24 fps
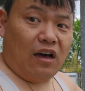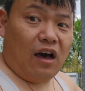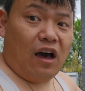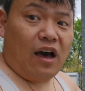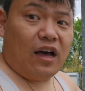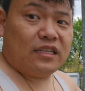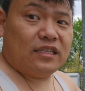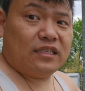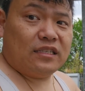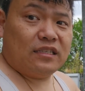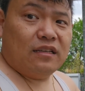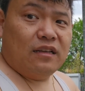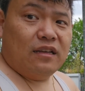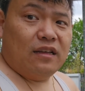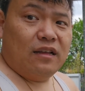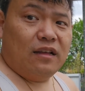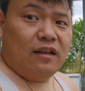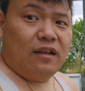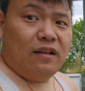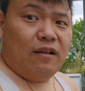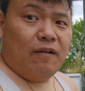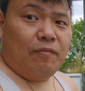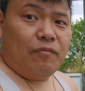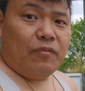costs
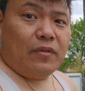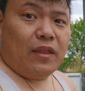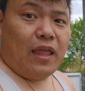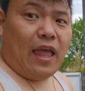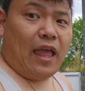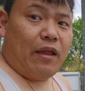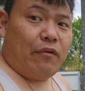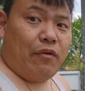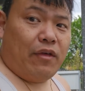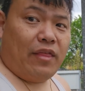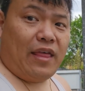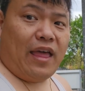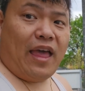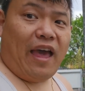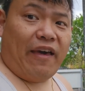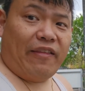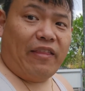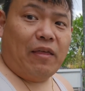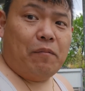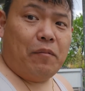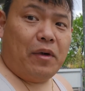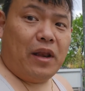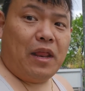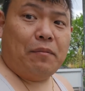and i rather
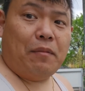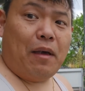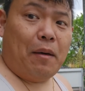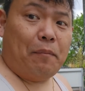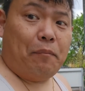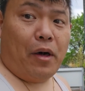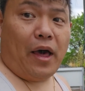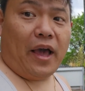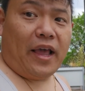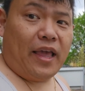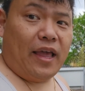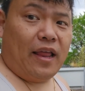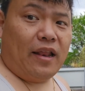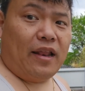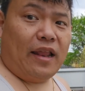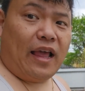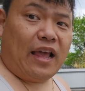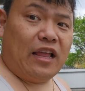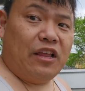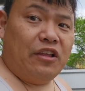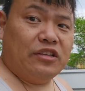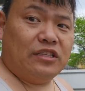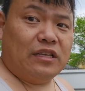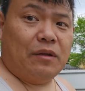have that money in my pocket
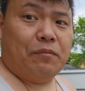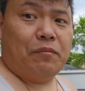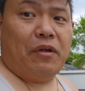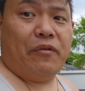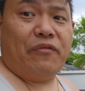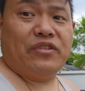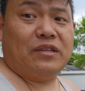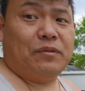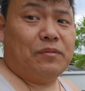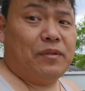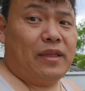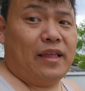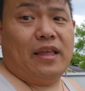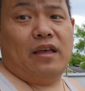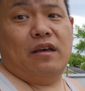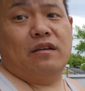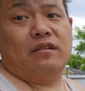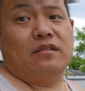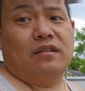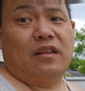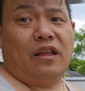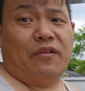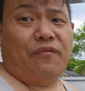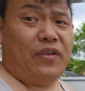I can use that money for something
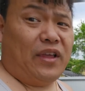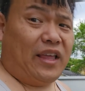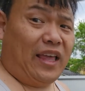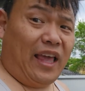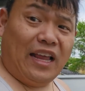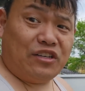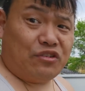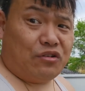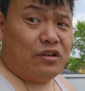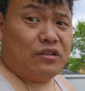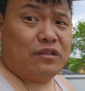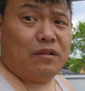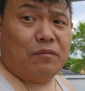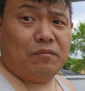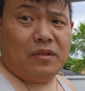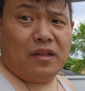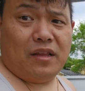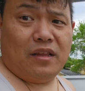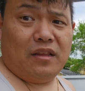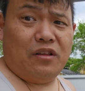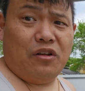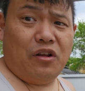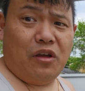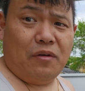else, like vacation or
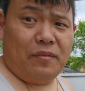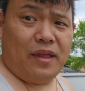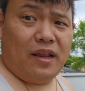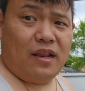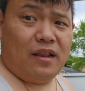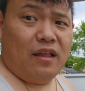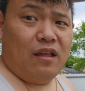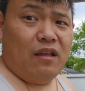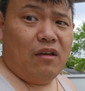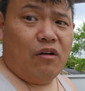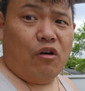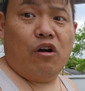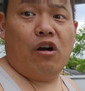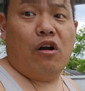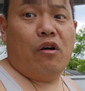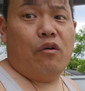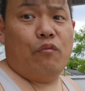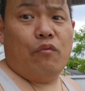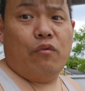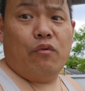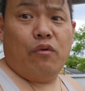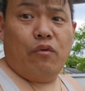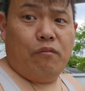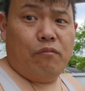something. You know what I mean? Or
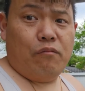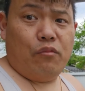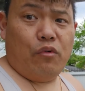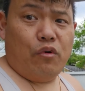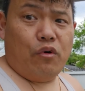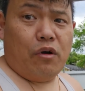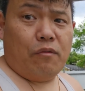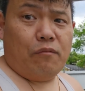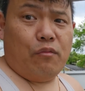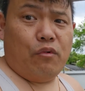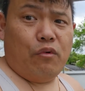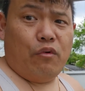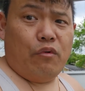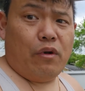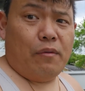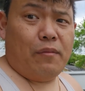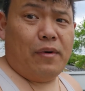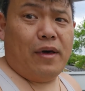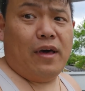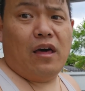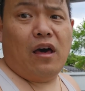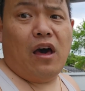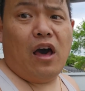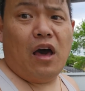or, or one
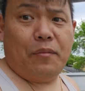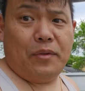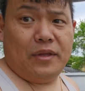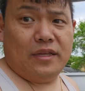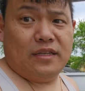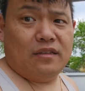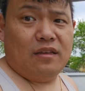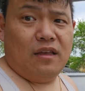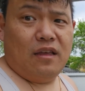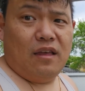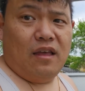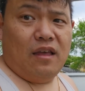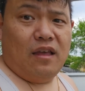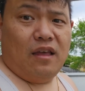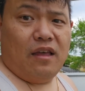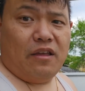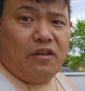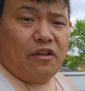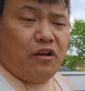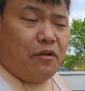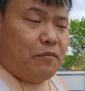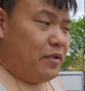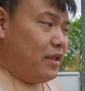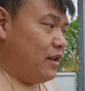of my hobbies.
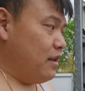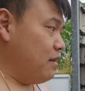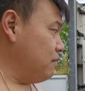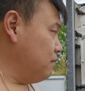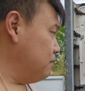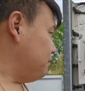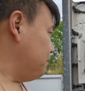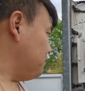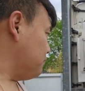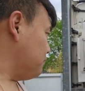You know what I mean?